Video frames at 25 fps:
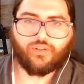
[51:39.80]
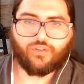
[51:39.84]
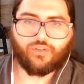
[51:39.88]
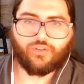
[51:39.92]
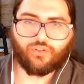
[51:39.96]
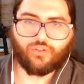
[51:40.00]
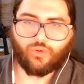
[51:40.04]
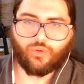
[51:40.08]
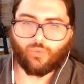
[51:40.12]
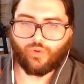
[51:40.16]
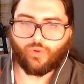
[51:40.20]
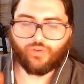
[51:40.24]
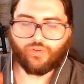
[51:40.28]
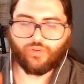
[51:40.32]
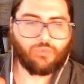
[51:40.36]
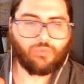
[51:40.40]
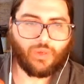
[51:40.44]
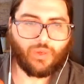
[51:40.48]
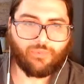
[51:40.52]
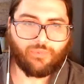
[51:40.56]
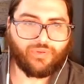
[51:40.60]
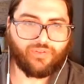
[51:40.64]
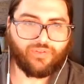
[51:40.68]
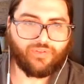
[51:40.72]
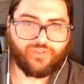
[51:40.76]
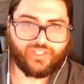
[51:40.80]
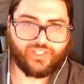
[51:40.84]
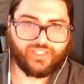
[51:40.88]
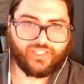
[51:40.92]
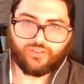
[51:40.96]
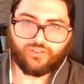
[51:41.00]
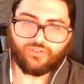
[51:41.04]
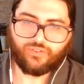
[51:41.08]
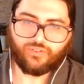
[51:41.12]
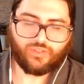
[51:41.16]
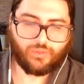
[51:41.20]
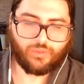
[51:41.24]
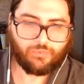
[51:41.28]
So wherever my pivot
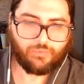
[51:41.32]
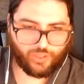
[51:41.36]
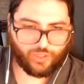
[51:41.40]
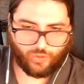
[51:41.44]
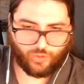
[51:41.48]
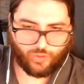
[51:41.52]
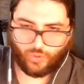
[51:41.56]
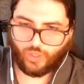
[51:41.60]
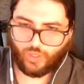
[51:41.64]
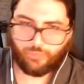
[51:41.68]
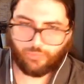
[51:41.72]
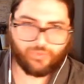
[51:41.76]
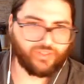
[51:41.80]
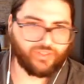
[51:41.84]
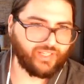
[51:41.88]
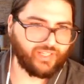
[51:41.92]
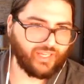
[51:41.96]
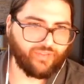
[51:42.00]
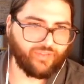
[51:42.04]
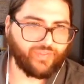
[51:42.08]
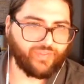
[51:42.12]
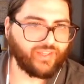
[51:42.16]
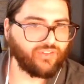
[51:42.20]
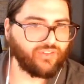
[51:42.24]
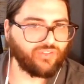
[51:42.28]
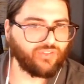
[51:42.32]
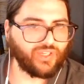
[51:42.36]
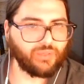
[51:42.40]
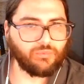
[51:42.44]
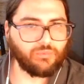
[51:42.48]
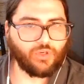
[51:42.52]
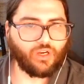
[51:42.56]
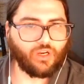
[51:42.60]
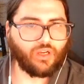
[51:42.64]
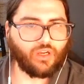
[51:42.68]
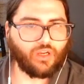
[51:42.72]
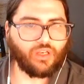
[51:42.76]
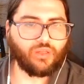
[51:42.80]
is, I'm going to go up and down that same
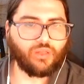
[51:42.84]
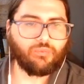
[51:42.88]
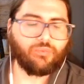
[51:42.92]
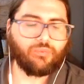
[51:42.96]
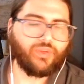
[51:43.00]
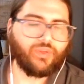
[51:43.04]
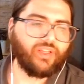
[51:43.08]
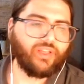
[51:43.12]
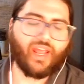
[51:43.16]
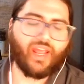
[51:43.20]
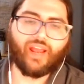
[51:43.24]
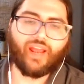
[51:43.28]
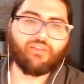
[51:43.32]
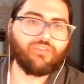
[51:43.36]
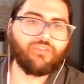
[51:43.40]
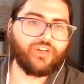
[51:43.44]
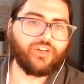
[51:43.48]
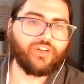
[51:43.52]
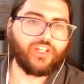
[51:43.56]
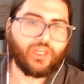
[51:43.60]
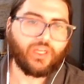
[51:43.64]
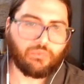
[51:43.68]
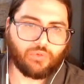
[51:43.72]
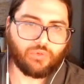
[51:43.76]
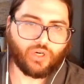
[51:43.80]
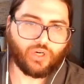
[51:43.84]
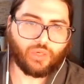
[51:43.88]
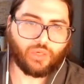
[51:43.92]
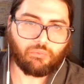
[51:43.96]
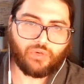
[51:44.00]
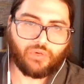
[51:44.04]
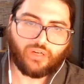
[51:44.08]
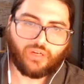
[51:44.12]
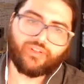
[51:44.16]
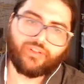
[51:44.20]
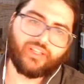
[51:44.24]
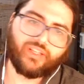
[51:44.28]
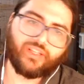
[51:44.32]
column, and every number
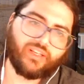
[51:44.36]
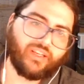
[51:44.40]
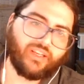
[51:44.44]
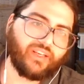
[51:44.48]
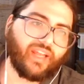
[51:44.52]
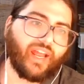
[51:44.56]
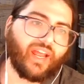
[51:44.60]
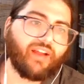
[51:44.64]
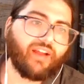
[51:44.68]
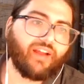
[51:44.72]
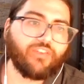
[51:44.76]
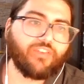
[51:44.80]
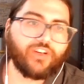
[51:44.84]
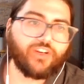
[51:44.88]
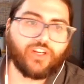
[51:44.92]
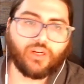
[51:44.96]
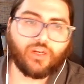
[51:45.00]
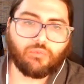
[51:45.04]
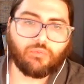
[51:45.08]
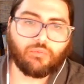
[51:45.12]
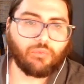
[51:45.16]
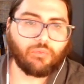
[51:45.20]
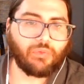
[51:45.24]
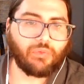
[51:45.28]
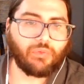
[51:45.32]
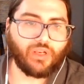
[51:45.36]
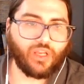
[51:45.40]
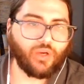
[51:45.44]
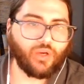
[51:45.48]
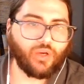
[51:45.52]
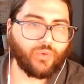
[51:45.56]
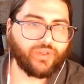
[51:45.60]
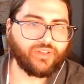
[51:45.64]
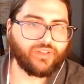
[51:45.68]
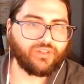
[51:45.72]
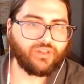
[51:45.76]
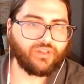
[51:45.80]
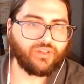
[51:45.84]
above it and every number below
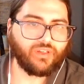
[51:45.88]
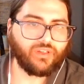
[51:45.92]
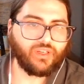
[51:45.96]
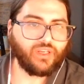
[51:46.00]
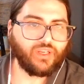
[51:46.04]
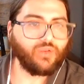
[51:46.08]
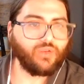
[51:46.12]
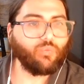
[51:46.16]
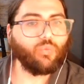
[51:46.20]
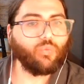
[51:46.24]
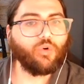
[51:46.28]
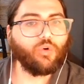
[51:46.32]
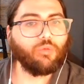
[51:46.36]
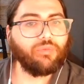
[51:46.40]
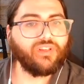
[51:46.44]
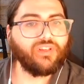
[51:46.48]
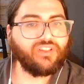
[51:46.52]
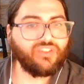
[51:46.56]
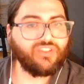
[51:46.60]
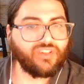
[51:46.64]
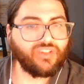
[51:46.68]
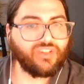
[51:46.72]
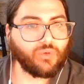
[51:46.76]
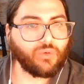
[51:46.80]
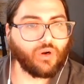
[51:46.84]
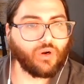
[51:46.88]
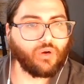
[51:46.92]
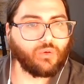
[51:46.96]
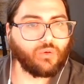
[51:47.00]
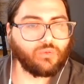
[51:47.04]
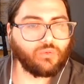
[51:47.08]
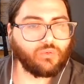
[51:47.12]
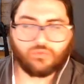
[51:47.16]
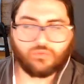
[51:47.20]
it will be 0.